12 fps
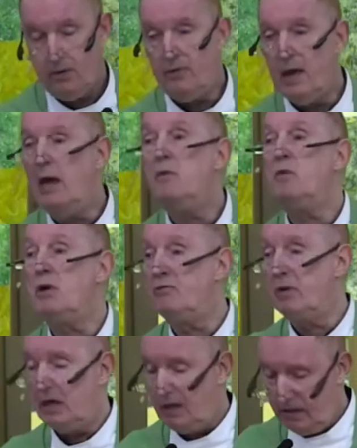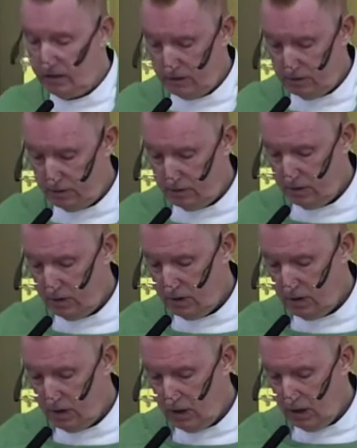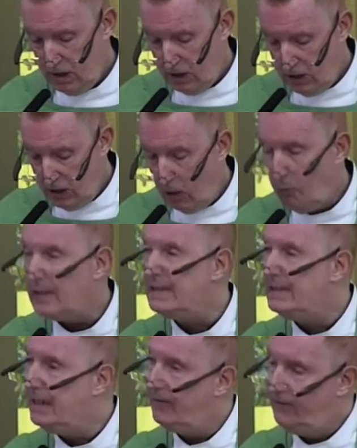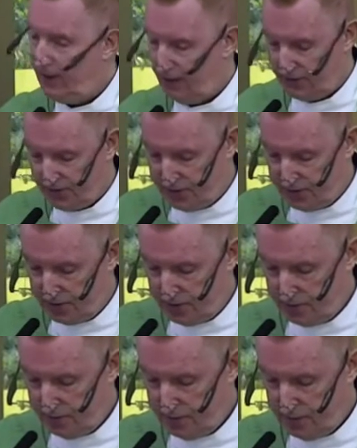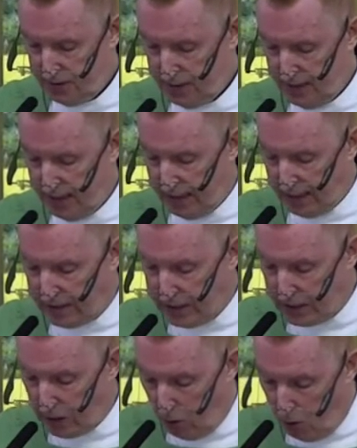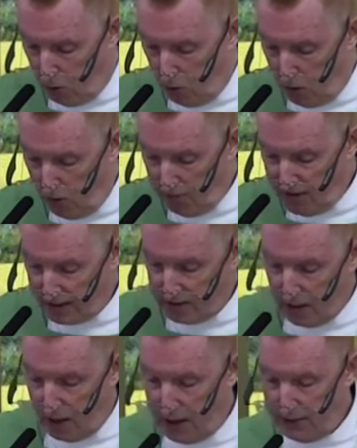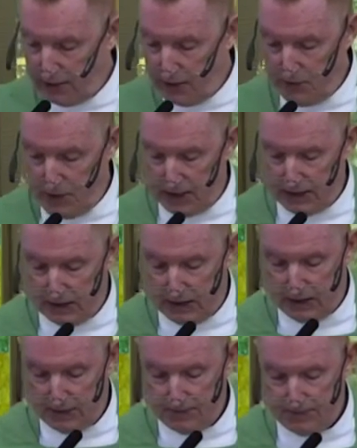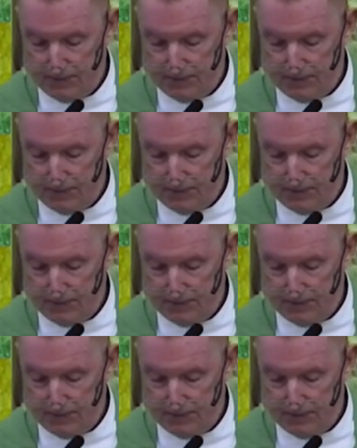Then we read, Noah did this. He did all that God commanded him.